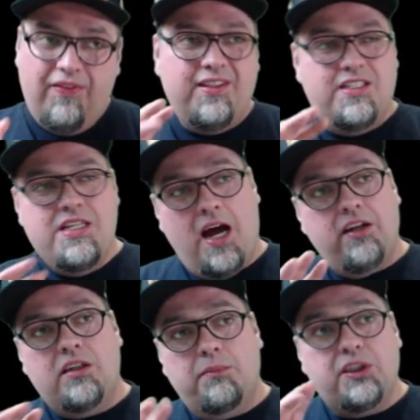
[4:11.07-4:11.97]
it's not
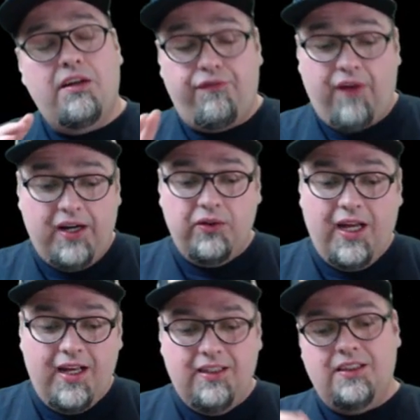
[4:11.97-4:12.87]
100% final
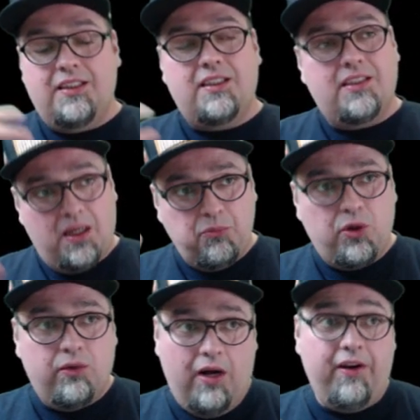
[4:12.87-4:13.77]
yet, is
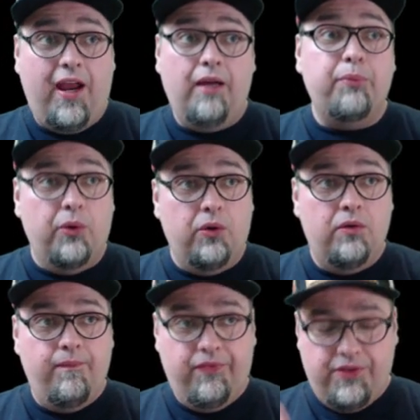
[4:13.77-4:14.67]
somewhere around April
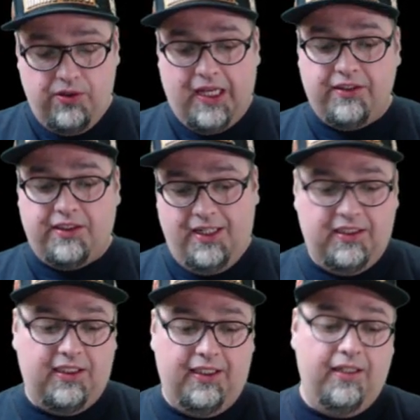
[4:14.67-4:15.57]
in
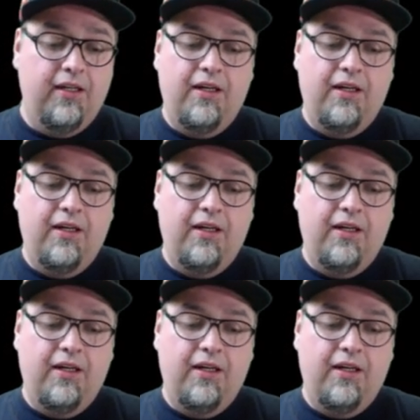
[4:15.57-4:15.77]
2018.